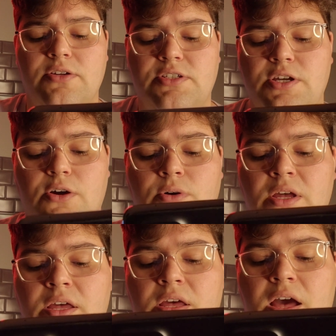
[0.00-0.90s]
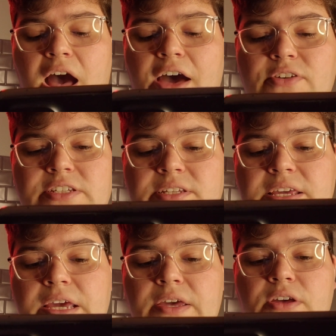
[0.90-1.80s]
So
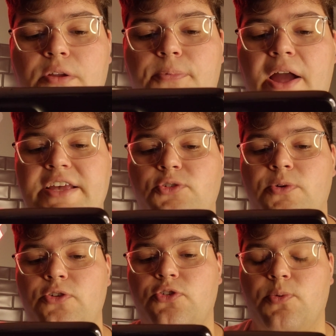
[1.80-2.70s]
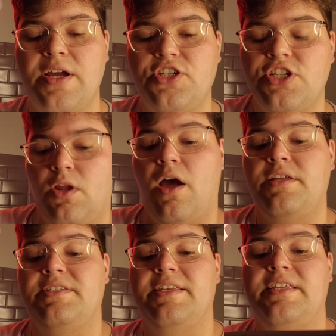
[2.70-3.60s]
obviously good price when you switch.
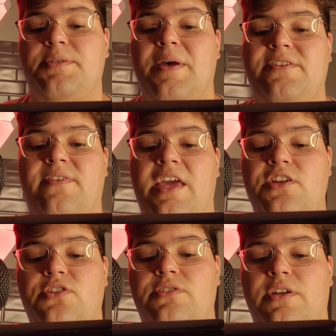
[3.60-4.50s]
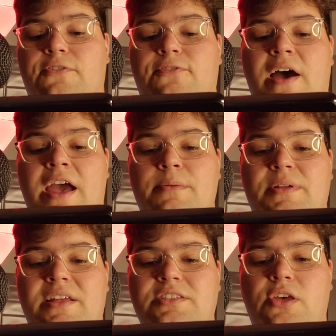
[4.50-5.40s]
Honestly, the specifications look fine,
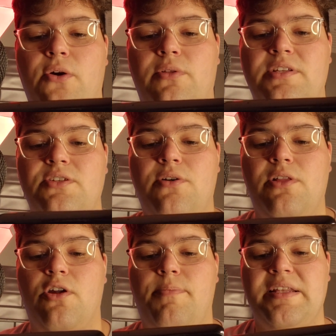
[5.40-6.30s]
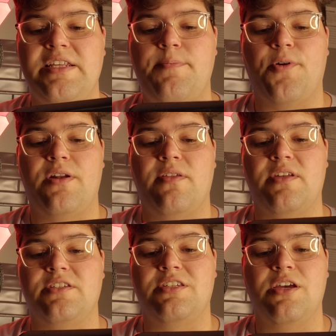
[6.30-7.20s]
but let's go a little bit deeper into
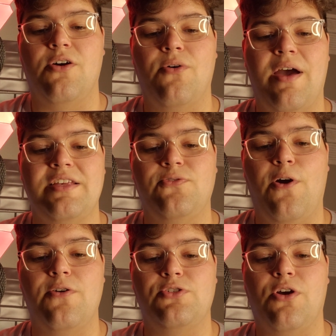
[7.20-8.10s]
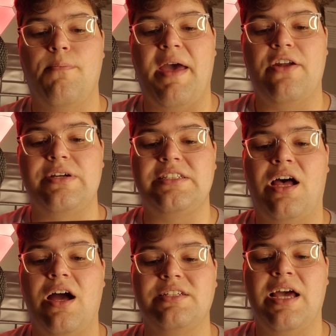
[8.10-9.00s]
this. So as far as our battery
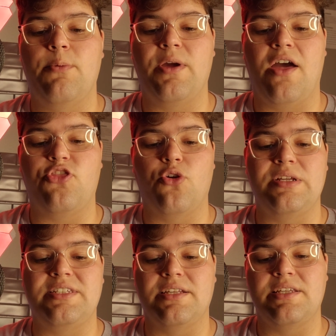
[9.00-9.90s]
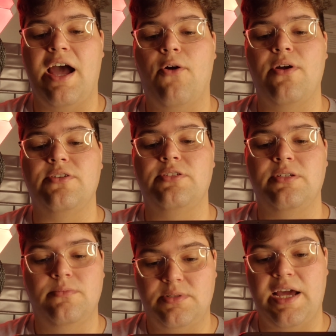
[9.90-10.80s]
talk time, we got 36 hours.
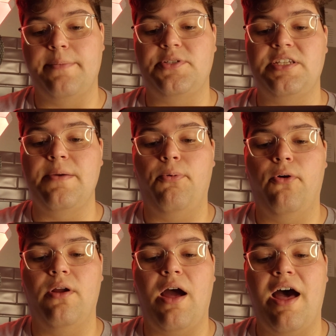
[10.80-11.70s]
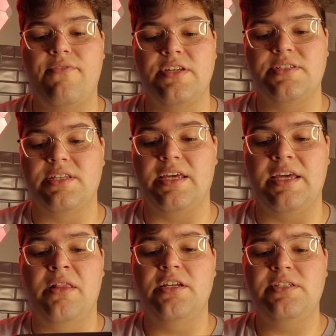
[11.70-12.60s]
Type-C port,
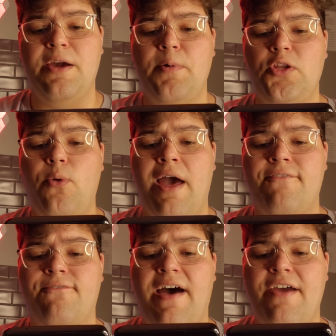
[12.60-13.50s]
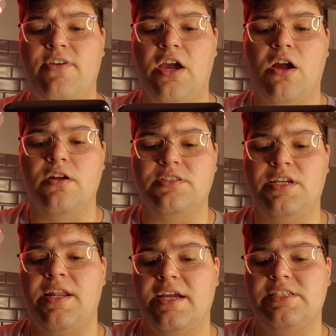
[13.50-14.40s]
obviously. Looks like we do have 5 gigahertz
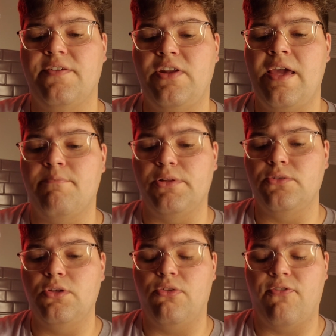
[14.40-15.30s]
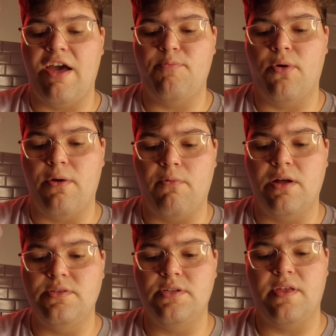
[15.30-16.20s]
connectivity and Bluetooth
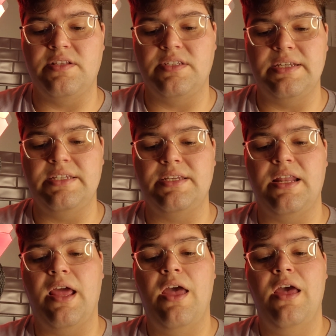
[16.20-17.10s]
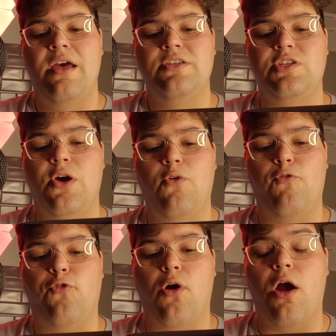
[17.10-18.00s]
5.1, so that's decent. So
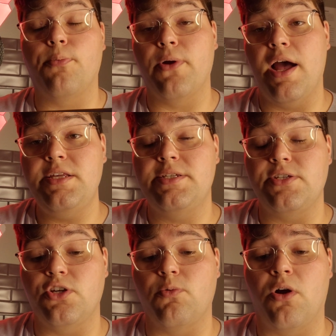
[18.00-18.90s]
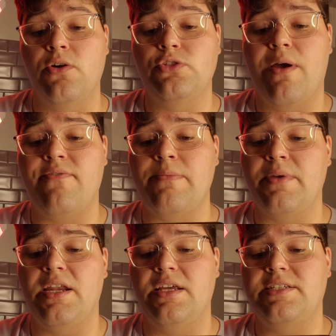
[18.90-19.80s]
for our processor, we're going to have a
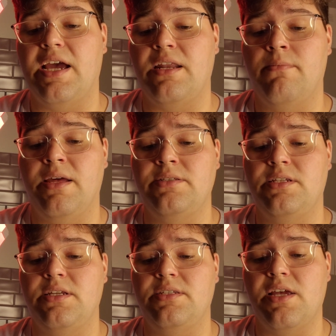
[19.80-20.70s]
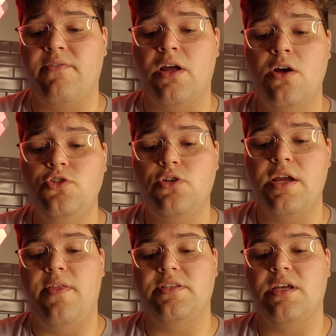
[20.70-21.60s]
MediaTek Dimensity
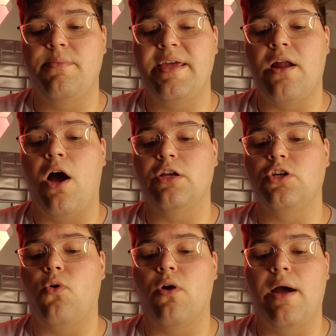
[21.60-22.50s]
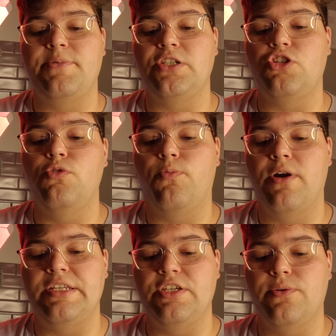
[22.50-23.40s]
700. That's going to be an octa-core up to
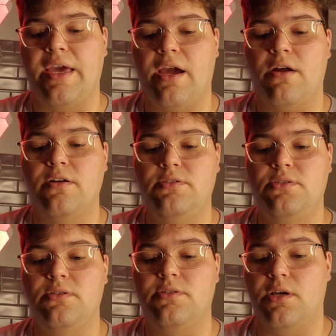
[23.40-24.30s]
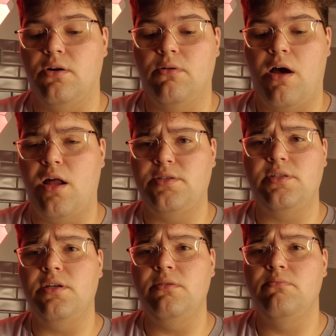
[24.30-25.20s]
2.2 gigahertz. So
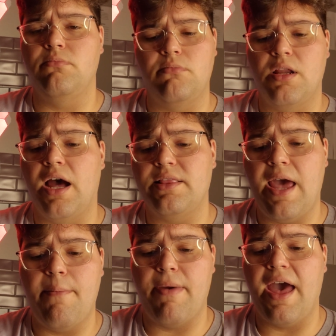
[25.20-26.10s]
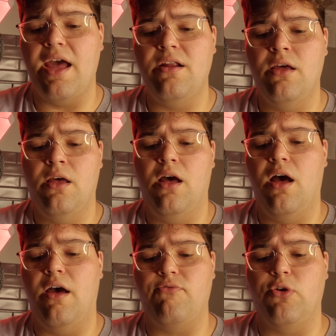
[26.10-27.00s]
honestly, not that bad.
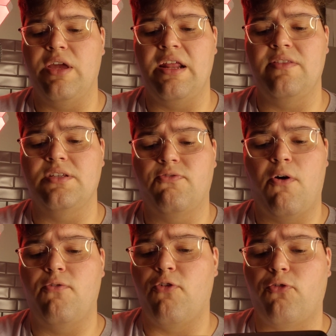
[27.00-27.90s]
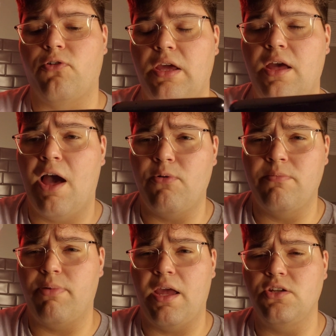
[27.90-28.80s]
If you're getting this phone for free, I
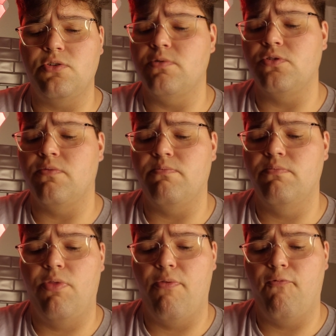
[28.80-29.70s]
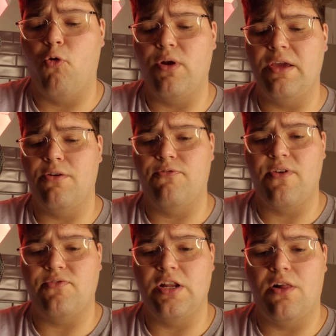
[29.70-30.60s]
wouldn't pay $240 or
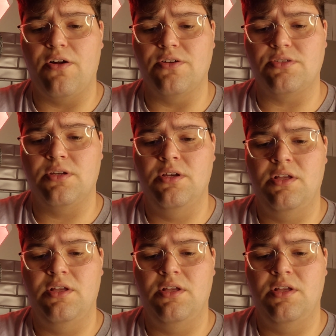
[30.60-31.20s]
$50.